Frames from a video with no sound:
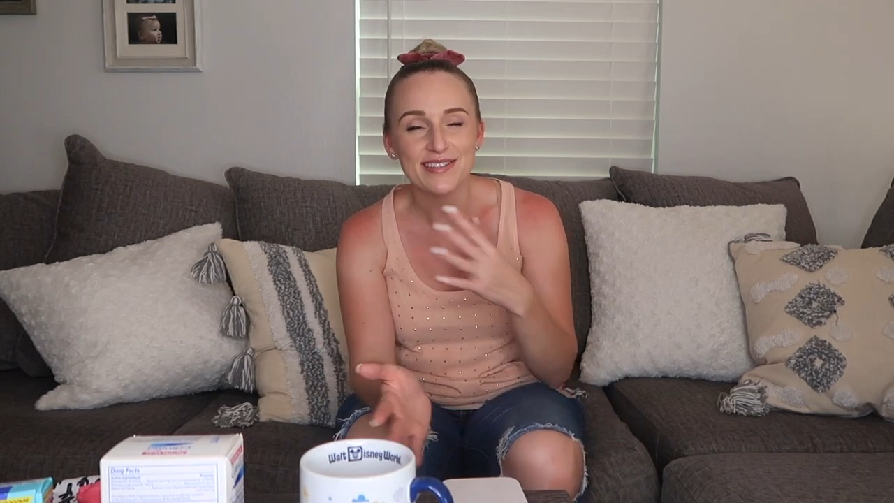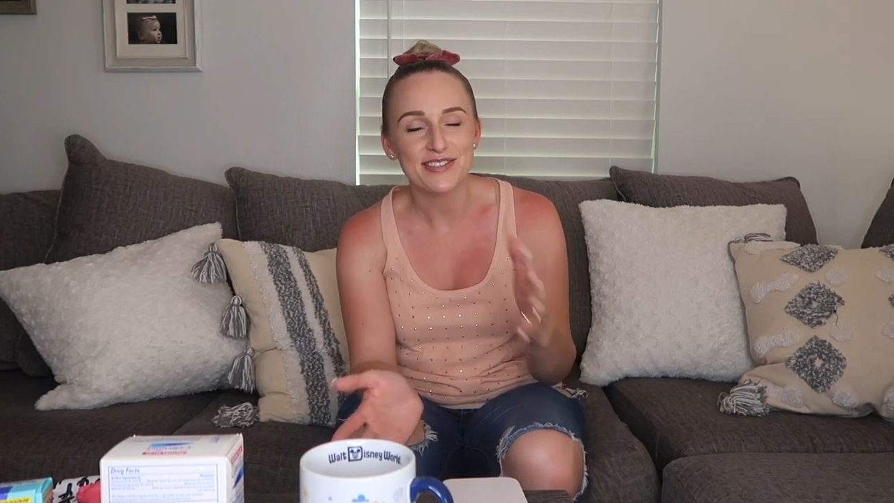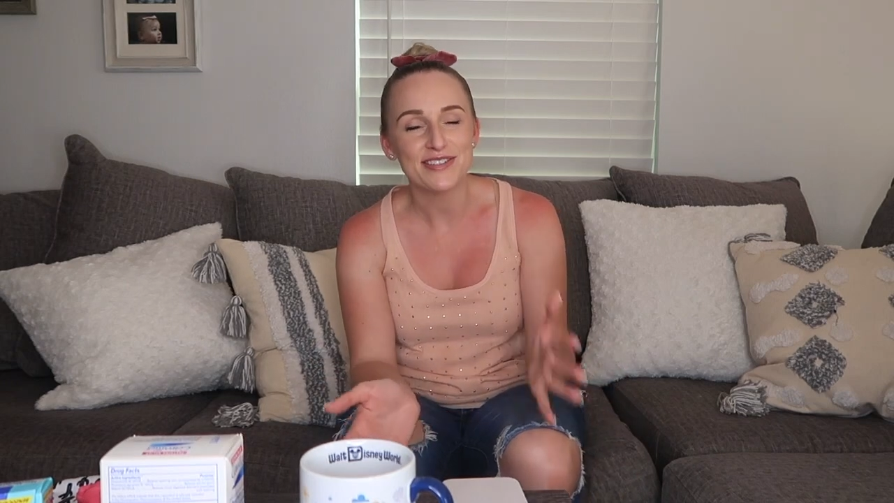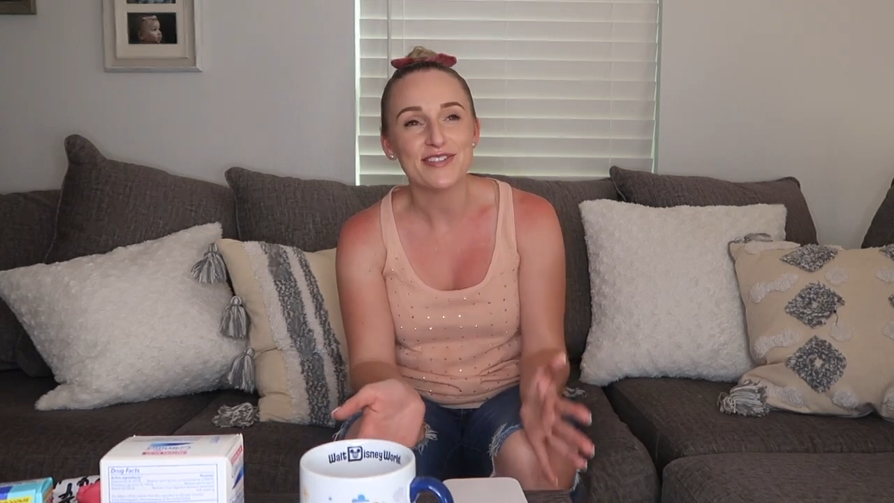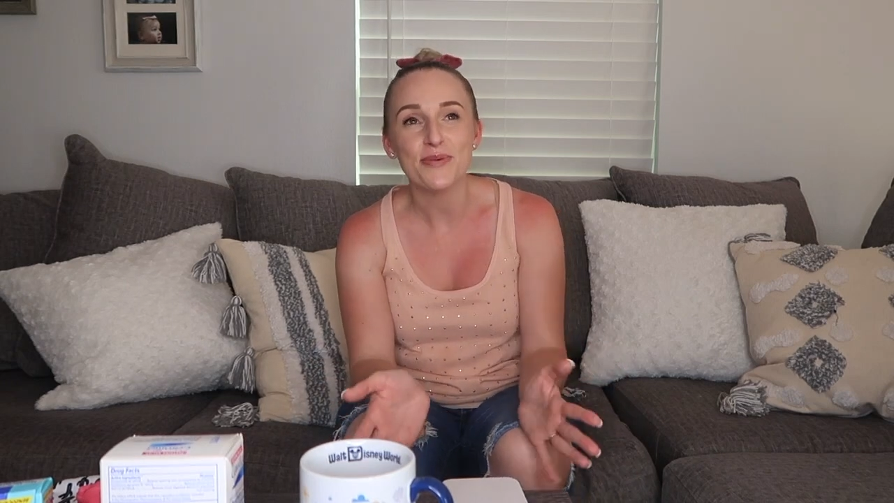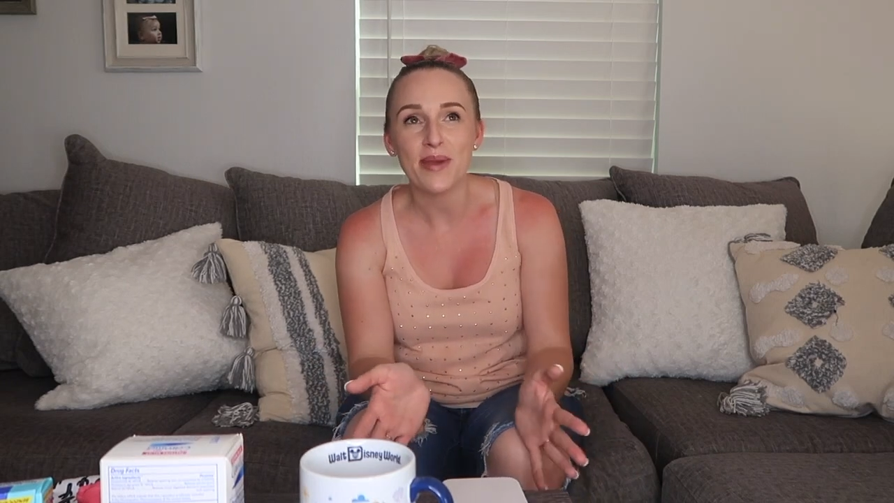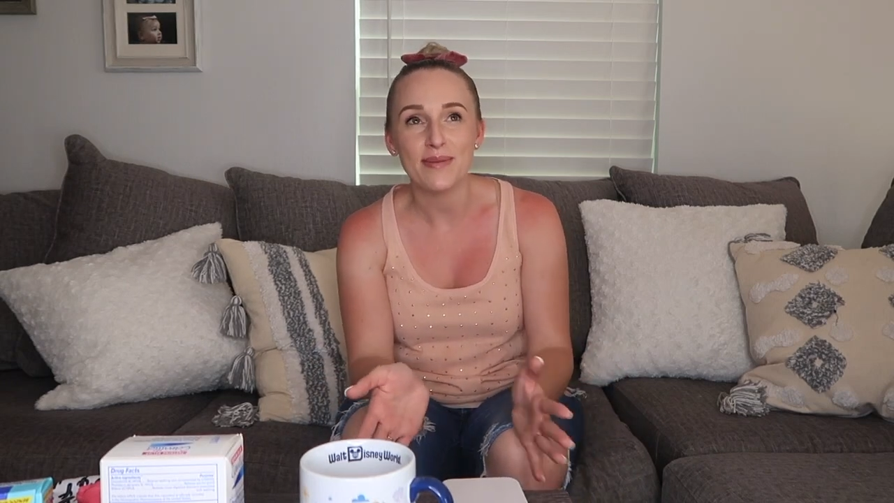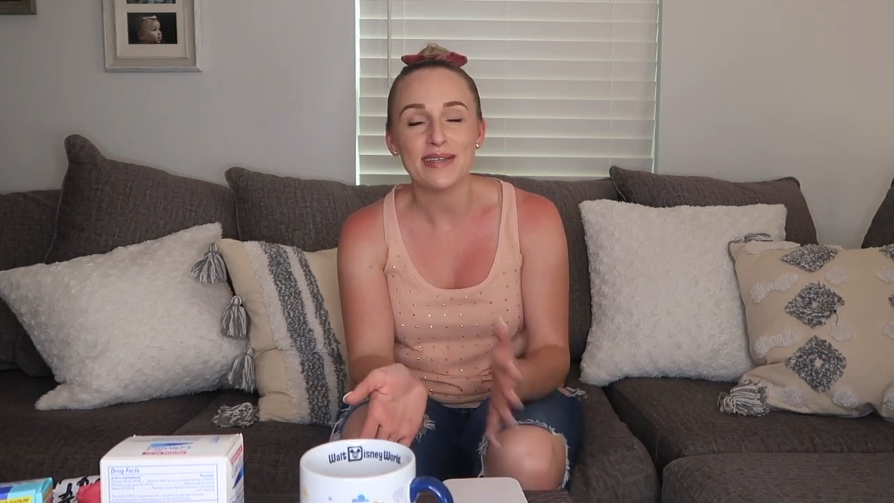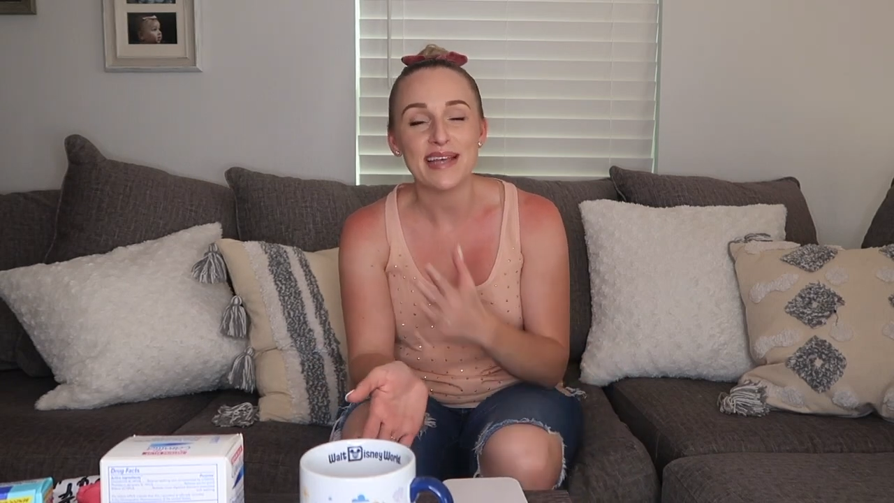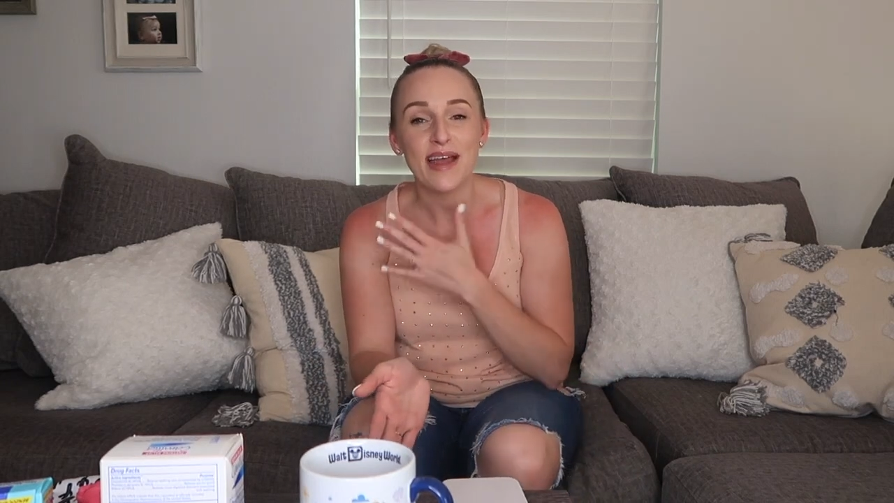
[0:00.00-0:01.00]
They're still
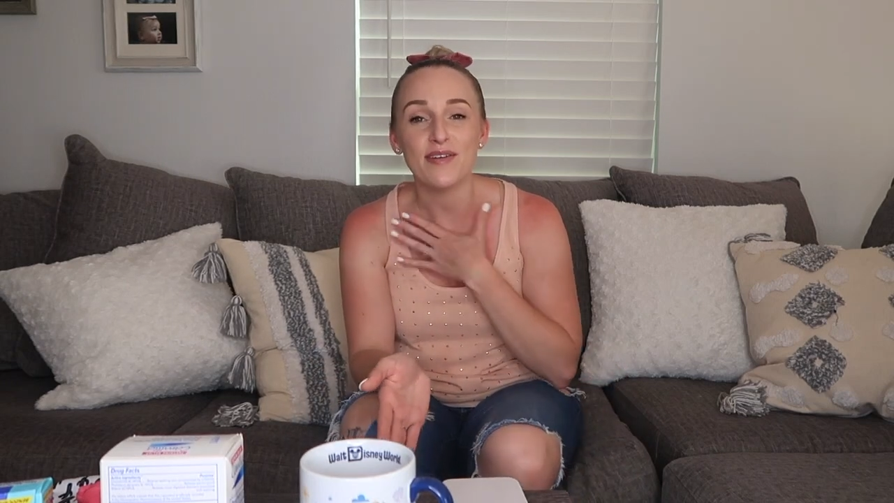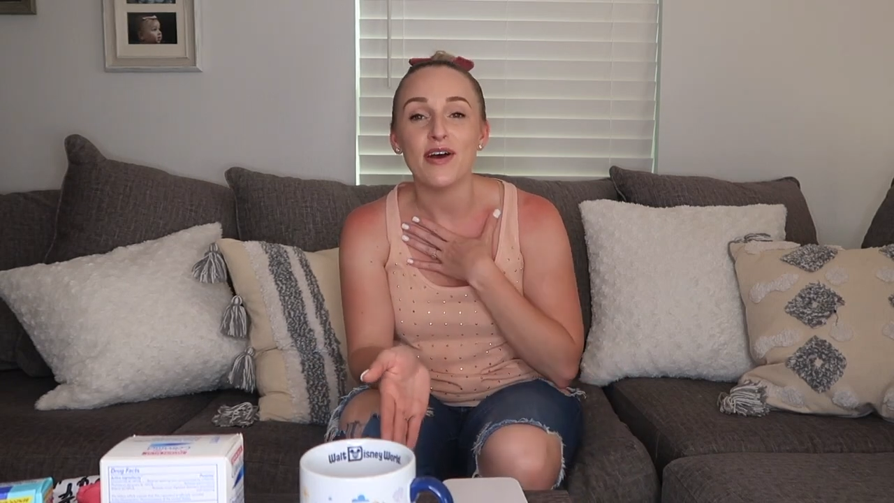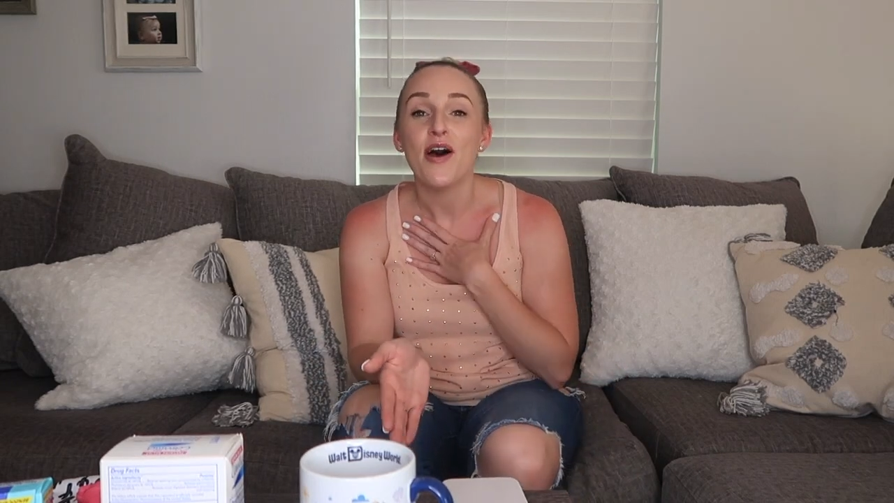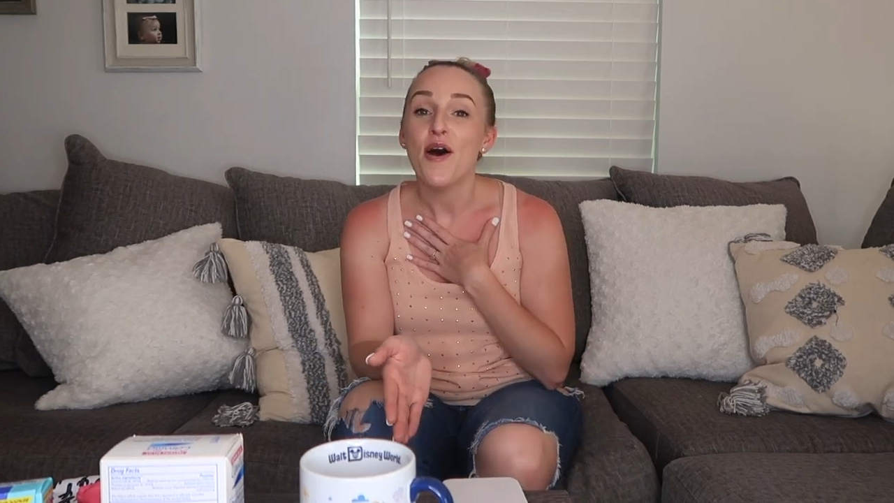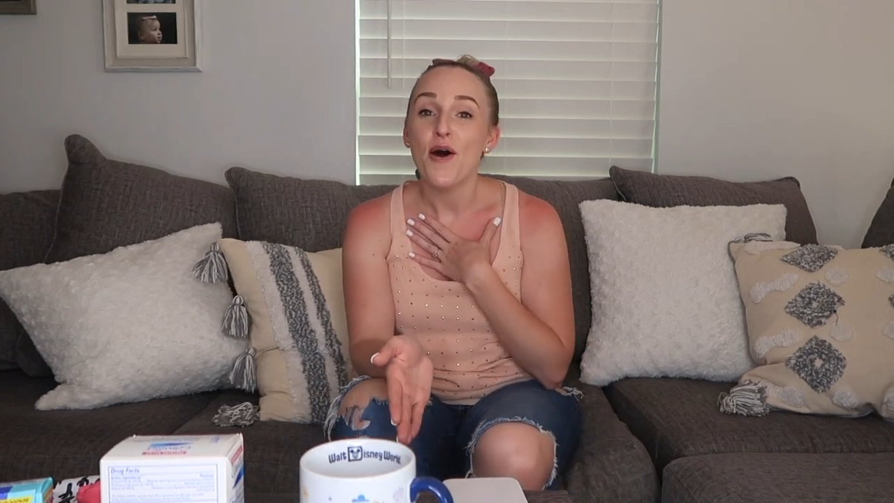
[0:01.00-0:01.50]
babies. I have a